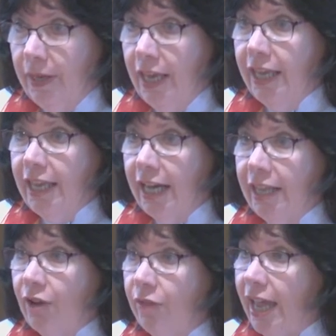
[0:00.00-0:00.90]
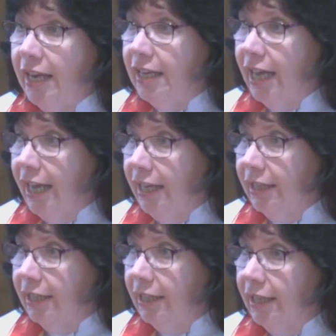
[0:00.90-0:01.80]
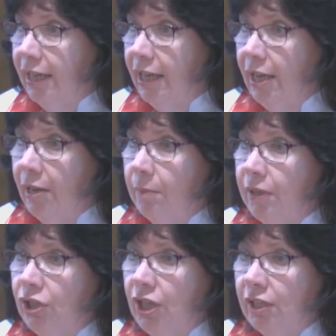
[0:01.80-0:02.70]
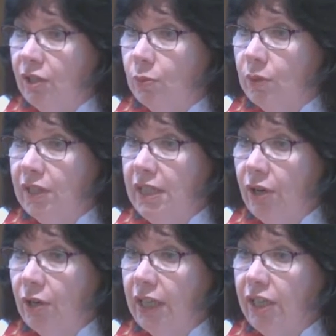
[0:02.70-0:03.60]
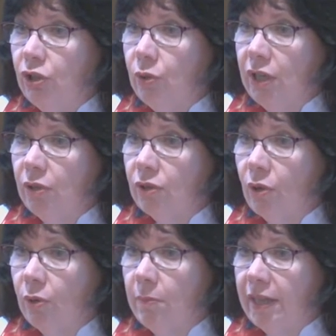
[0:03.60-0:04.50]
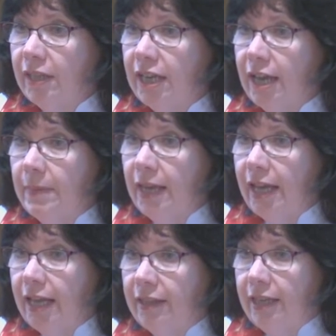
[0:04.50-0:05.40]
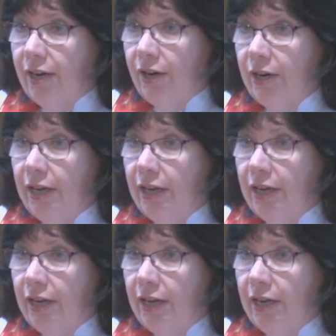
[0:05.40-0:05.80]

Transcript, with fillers: getting there that night. But Jesus was nearly two years old by the time they got there.